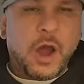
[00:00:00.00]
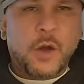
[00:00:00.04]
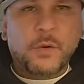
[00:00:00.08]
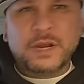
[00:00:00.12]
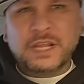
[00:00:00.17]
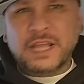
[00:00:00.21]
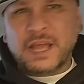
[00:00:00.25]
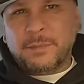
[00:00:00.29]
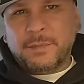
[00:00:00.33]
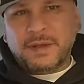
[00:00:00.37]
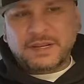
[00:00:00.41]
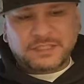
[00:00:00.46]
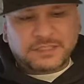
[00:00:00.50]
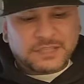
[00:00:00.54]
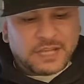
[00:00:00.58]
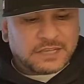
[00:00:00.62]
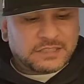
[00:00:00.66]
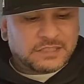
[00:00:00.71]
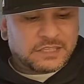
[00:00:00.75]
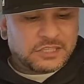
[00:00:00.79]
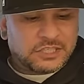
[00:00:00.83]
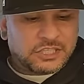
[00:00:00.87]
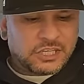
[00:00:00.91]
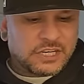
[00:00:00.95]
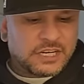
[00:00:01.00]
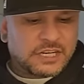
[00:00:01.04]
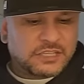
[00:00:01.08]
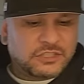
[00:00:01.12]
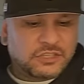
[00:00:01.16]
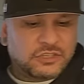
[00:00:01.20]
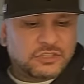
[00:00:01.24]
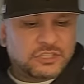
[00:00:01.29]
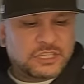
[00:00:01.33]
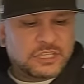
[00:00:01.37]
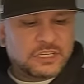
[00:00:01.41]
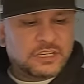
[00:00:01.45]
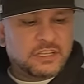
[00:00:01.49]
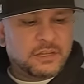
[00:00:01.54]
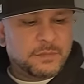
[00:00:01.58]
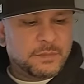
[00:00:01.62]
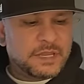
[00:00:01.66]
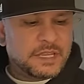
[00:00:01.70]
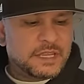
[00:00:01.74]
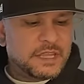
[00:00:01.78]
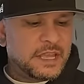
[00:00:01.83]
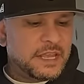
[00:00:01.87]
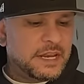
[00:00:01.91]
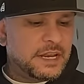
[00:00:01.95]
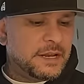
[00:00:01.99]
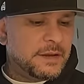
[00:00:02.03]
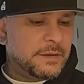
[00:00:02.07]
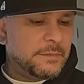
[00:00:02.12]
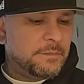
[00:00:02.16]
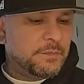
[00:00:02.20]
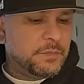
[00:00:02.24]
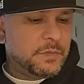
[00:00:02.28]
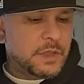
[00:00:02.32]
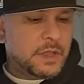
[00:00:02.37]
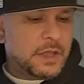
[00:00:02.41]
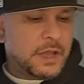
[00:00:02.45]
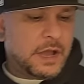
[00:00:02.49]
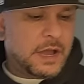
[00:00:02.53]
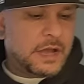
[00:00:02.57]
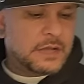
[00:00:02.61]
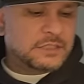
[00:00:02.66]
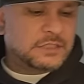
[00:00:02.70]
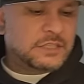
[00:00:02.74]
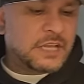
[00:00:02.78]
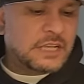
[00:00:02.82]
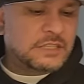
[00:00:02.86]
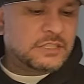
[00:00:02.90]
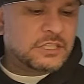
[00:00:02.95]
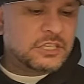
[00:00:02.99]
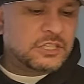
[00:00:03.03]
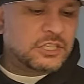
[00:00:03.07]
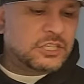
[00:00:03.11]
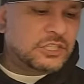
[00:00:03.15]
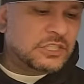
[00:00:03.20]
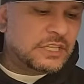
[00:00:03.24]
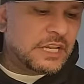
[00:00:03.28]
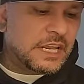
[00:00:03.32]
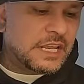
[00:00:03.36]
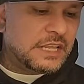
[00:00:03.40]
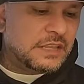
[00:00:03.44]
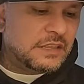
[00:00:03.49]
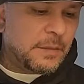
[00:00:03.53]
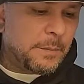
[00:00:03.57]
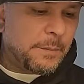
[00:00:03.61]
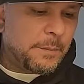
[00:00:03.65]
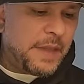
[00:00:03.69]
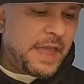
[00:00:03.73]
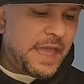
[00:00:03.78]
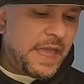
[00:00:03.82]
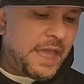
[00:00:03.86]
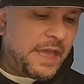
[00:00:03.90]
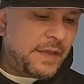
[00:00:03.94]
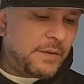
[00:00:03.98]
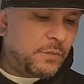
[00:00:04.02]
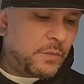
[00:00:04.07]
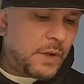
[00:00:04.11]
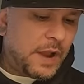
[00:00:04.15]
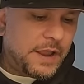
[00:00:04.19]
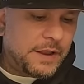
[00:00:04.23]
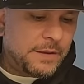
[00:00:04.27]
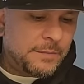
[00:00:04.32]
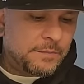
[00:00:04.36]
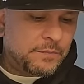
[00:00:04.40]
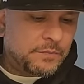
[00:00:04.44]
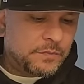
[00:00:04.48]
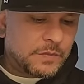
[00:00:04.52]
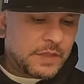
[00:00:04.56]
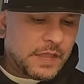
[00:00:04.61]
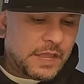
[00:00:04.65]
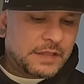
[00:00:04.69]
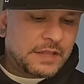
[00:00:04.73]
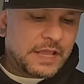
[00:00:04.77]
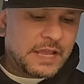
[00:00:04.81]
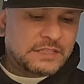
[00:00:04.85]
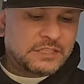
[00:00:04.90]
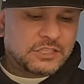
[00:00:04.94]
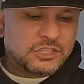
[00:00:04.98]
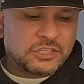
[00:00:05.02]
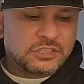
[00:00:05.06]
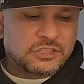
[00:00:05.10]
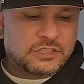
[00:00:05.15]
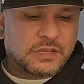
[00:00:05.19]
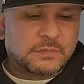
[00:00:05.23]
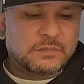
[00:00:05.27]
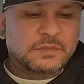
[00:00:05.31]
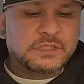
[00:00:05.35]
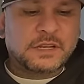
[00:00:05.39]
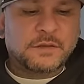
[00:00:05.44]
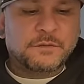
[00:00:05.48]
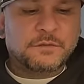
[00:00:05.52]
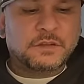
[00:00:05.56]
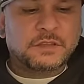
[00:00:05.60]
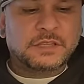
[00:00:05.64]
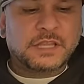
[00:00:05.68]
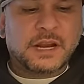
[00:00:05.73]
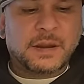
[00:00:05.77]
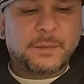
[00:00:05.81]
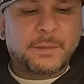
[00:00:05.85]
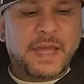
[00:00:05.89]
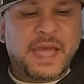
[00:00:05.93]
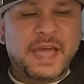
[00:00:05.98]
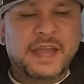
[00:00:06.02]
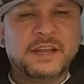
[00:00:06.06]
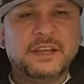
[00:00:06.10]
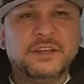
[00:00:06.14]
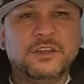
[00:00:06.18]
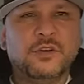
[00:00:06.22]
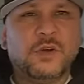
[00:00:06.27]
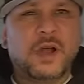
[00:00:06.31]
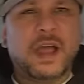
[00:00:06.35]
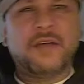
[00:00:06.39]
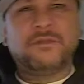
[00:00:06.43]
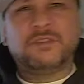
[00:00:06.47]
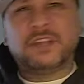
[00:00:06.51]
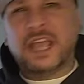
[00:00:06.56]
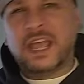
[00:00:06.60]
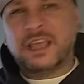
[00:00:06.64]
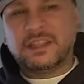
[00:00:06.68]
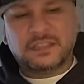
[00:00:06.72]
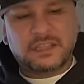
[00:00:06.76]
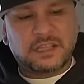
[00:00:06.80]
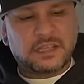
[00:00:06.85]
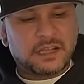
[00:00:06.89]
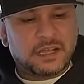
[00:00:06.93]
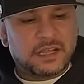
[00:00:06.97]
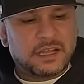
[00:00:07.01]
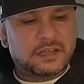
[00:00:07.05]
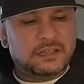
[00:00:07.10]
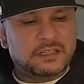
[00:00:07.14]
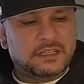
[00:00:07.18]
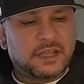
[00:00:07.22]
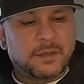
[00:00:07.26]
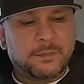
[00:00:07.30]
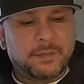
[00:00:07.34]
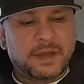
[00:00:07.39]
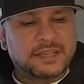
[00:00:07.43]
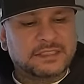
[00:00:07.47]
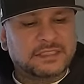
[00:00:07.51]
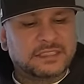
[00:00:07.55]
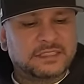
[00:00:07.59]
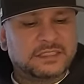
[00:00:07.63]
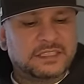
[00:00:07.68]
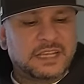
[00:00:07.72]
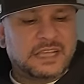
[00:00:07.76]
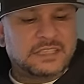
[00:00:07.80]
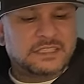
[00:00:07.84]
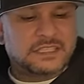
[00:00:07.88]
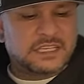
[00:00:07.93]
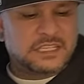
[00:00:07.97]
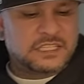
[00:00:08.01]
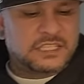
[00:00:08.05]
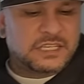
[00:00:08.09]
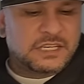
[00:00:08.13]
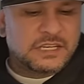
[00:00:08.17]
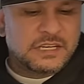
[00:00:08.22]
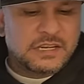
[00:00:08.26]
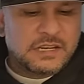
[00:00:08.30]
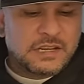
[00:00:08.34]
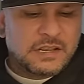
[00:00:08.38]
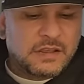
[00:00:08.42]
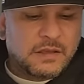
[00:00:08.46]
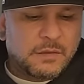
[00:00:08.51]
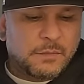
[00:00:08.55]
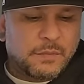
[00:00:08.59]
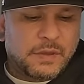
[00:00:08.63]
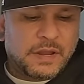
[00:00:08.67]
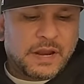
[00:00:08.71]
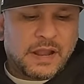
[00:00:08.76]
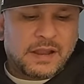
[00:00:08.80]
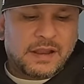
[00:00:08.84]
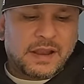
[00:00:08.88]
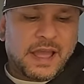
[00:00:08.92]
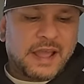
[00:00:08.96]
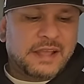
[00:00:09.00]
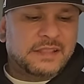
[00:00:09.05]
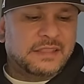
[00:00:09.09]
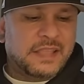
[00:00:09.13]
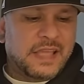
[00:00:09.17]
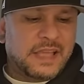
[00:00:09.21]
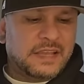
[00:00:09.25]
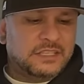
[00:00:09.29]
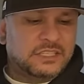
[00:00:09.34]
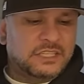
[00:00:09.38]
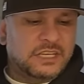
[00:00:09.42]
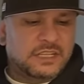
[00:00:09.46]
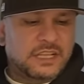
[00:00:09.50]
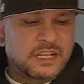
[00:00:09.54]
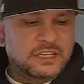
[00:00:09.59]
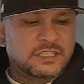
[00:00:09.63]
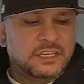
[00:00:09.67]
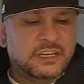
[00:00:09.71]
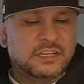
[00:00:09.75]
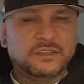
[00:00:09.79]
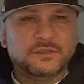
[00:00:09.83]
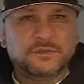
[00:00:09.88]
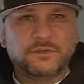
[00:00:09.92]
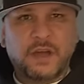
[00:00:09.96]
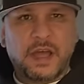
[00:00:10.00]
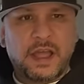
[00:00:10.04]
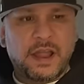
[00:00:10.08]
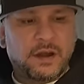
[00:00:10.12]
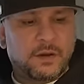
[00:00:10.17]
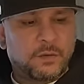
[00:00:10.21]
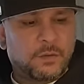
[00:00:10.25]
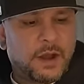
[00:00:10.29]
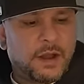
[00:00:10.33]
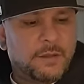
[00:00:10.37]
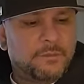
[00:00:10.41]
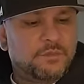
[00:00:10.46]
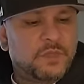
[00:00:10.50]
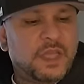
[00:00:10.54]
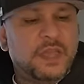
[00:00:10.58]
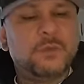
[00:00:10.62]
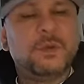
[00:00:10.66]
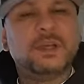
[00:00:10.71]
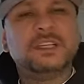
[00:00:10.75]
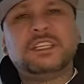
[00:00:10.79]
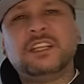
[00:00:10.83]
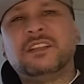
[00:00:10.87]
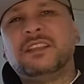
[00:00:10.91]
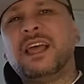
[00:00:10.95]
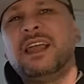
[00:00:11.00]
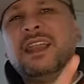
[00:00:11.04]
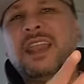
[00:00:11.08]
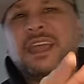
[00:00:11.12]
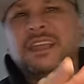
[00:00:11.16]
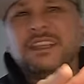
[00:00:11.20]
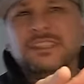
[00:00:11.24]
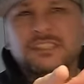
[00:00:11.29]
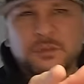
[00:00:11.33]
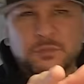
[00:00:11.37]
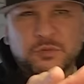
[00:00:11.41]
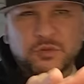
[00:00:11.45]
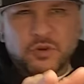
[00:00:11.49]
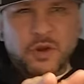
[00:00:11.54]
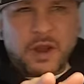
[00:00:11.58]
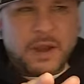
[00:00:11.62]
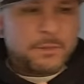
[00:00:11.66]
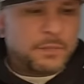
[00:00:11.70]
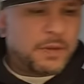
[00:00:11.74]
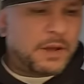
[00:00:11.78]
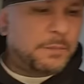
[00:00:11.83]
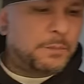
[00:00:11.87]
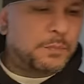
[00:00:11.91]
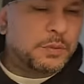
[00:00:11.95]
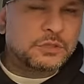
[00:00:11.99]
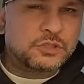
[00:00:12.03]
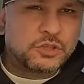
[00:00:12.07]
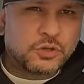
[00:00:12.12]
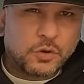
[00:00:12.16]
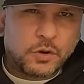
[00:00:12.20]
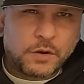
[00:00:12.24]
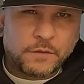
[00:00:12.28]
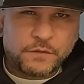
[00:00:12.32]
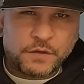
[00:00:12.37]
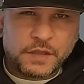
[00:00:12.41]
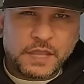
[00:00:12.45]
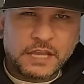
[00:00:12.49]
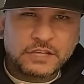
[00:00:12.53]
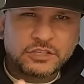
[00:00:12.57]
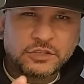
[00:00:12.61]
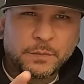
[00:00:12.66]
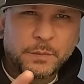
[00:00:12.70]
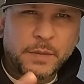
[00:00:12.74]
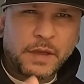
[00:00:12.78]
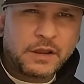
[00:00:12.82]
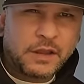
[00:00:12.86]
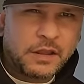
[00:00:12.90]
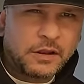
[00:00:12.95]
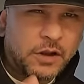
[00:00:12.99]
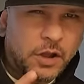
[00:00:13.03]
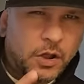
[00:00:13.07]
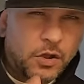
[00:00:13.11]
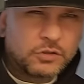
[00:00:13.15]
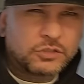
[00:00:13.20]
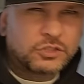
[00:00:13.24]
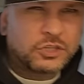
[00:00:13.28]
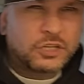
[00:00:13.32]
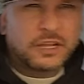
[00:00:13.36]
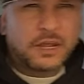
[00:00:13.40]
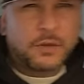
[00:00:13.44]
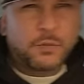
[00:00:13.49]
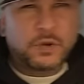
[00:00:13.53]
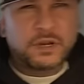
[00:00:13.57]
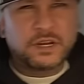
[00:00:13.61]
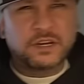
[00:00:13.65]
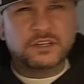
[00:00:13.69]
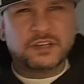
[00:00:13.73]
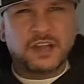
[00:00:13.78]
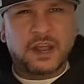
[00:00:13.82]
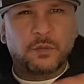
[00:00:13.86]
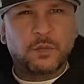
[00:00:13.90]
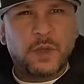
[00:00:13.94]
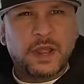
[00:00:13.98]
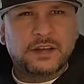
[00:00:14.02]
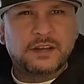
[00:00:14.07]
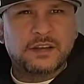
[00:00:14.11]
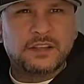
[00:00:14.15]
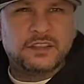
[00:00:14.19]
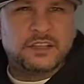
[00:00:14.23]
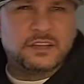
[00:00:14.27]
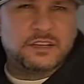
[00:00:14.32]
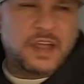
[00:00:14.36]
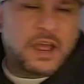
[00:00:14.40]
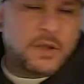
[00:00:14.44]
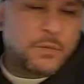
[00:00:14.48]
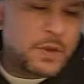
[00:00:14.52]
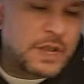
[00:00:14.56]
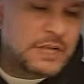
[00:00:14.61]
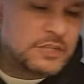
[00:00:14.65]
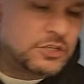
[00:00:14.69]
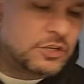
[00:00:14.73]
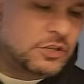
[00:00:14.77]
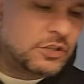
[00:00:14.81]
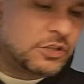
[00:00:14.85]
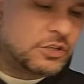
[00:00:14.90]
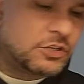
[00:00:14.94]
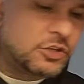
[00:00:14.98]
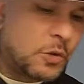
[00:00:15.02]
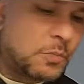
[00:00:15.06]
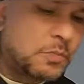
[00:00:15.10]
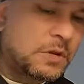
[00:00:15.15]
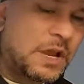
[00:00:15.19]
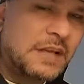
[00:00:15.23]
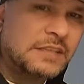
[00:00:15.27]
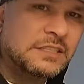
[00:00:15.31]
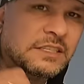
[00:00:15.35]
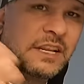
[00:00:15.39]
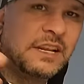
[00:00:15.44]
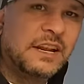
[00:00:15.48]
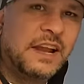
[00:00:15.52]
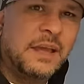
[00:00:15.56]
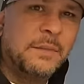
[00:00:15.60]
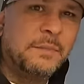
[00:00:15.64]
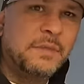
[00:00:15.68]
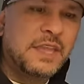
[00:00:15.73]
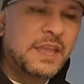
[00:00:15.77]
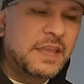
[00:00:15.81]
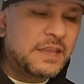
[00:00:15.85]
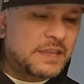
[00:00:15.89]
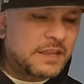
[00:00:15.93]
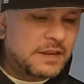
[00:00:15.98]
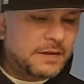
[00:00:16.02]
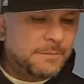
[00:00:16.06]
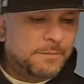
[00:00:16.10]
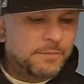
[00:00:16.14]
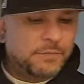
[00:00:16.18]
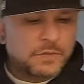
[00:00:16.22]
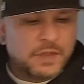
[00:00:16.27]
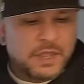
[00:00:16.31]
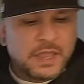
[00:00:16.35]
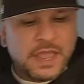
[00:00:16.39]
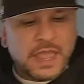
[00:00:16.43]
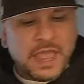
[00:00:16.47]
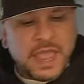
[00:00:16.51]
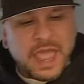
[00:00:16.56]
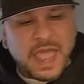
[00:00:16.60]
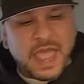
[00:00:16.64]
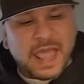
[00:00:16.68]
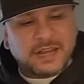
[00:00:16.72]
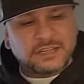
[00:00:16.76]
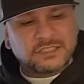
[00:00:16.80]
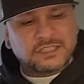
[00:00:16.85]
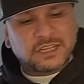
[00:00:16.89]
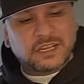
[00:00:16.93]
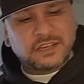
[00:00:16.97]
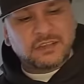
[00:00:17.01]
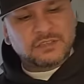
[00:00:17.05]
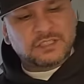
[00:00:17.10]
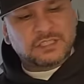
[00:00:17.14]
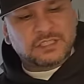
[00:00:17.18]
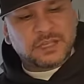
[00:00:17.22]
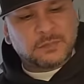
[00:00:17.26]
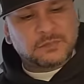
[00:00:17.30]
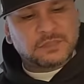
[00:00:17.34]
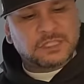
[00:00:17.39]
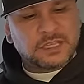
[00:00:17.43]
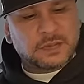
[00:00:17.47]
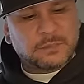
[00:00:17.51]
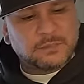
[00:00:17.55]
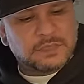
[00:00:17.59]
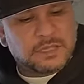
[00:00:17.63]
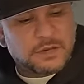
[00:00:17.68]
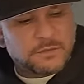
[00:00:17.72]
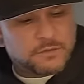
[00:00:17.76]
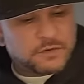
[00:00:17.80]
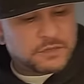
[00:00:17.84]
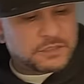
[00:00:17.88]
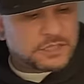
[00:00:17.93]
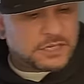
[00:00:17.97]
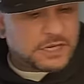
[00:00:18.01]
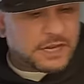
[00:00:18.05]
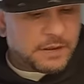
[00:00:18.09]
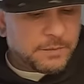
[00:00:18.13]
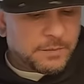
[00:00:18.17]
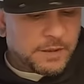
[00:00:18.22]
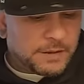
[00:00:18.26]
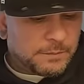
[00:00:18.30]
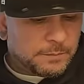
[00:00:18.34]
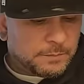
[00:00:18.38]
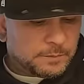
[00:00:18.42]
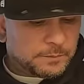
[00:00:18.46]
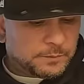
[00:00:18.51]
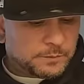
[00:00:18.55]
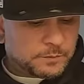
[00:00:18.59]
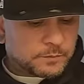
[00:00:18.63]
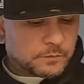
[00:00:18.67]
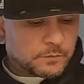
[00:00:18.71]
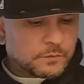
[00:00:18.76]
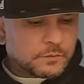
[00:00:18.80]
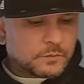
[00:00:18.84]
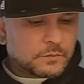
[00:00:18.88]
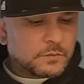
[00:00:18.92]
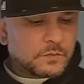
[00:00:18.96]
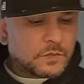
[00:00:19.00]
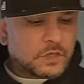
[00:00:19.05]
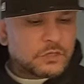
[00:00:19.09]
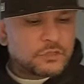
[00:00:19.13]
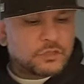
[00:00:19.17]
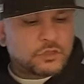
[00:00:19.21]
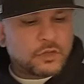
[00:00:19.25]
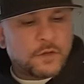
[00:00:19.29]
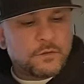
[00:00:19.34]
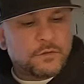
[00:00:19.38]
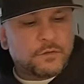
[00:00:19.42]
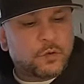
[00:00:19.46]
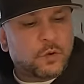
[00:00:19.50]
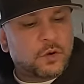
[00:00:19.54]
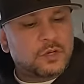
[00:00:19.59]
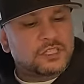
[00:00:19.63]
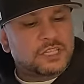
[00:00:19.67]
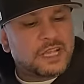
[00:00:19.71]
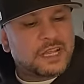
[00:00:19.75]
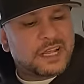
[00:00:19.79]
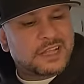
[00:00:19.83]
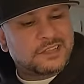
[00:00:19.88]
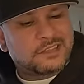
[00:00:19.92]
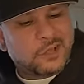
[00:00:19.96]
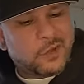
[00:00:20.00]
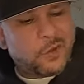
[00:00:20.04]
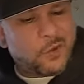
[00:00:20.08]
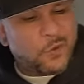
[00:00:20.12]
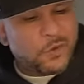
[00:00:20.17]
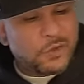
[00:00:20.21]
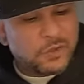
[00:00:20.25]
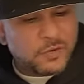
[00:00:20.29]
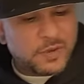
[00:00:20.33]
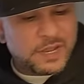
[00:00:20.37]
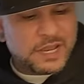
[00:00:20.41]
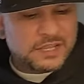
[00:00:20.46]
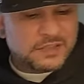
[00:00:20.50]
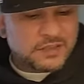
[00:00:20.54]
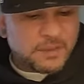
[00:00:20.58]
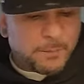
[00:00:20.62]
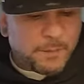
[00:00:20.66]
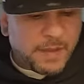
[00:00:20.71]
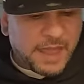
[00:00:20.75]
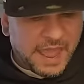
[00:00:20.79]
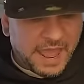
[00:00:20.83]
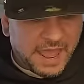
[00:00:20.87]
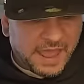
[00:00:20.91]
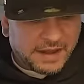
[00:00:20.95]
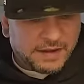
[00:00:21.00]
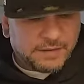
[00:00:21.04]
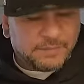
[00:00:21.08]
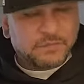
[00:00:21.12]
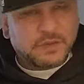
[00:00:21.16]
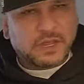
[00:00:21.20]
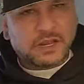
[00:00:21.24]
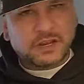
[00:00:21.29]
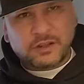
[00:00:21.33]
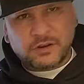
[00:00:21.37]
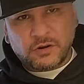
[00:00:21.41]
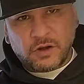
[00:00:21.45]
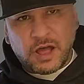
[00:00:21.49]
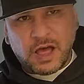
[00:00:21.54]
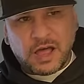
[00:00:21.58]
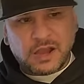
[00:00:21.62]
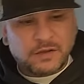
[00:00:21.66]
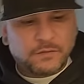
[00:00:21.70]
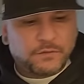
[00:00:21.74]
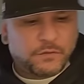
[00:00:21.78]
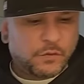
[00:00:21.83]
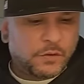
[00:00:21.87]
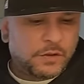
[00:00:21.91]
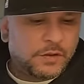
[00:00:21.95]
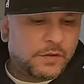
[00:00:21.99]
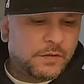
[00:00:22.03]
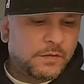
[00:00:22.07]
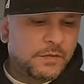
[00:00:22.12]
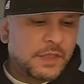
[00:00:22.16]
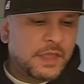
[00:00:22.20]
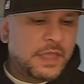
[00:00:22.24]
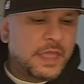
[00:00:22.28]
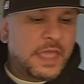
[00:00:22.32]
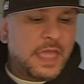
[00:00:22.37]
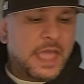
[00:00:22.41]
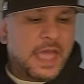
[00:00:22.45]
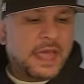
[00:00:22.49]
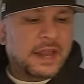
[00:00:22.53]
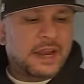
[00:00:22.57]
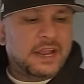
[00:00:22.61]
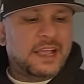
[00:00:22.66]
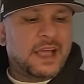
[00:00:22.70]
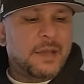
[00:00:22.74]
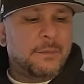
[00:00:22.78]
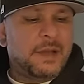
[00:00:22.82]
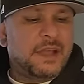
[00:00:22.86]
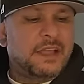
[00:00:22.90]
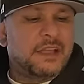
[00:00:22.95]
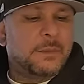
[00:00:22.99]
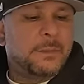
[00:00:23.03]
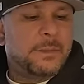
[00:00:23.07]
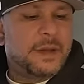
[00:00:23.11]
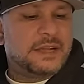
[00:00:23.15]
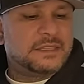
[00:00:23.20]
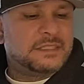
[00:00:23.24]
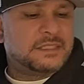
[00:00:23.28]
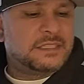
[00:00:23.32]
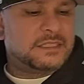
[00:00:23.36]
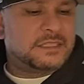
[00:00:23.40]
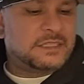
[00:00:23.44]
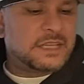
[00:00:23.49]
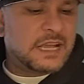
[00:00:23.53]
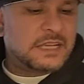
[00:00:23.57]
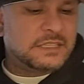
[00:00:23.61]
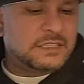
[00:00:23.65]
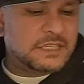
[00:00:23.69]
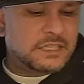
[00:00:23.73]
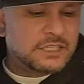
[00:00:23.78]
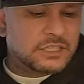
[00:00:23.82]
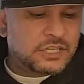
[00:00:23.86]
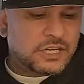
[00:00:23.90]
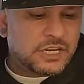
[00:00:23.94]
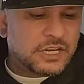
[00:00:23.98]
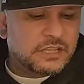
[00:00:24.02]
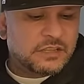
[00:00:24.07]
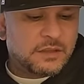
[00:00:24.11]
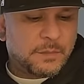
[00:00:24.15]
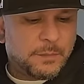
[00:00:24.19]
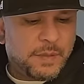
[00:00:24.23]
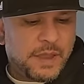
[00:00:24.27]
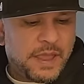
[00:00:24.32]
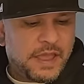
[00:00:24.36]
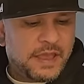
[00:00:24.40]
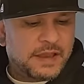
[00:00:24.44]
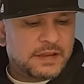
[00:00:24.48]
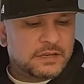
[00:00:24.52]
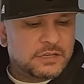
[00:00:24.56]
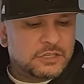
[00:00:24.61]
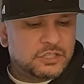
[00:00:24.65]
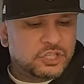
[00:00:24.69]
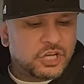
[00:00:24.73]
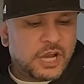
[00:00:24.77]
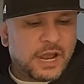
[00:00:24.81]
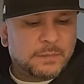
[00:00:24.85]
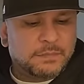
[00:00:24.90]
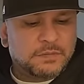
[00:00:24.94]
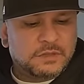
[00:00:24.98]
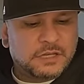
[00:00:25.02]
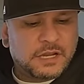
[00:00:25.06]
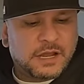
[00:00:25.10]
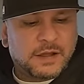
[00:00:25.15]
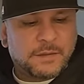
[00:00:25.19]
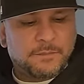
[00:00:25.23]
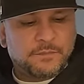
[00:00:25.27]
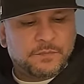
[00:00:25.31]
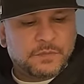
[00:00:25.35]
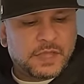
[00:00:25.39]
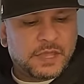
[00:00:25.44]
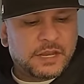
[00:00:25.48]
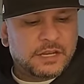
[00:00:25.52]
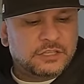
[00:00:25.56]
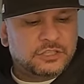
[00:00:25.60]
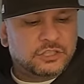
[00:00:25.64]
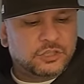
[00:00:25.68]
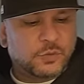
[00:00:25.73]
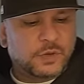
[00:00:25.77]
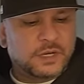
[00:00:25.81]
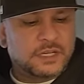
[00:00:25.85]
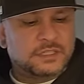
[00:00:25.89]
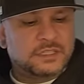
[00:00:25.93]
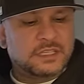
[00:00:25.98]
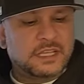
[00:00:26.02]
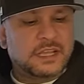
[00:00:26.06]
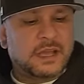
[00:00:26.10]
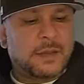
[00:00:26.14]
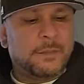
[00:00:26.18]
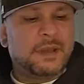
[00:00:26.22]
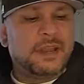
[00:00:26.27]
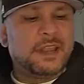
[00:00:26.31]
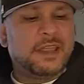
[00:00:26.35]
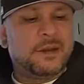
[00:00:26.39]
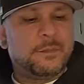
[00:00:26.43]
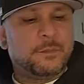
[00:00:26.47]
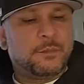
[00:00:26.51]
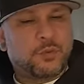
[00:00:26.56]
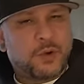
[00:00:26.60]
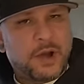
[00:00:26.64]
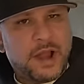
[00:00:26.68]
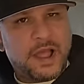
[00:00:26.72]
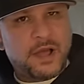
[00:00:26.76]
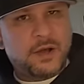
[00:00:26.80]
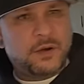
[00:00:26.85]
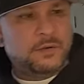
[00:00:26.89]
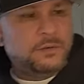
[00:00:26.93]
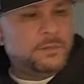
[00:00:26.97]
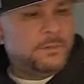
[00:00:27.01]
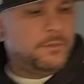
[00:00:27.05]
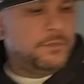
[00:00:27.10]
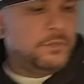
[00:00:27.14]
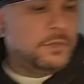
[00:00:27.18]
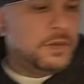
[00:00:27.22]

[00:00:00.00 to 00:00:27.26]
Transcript: I already got my sausage in, as you've seen in the beginning. Sausage is in the pan, right? And that's just something different that I'm adding. You don't have to add the kielbasa sausage, but I like that shit. That shit is fire, right? Anyways, hit that like and subscribe button. Put your notification bell on also. That way you're directed in the direction of the dope content I am kicking. And it's a little something, something different today, man. So, of course, I got the oil in the pan, a little olive oil. And I got my kielbasa sausage in the pan, chopped up, and it's doing its thing. I'm going to let it brown.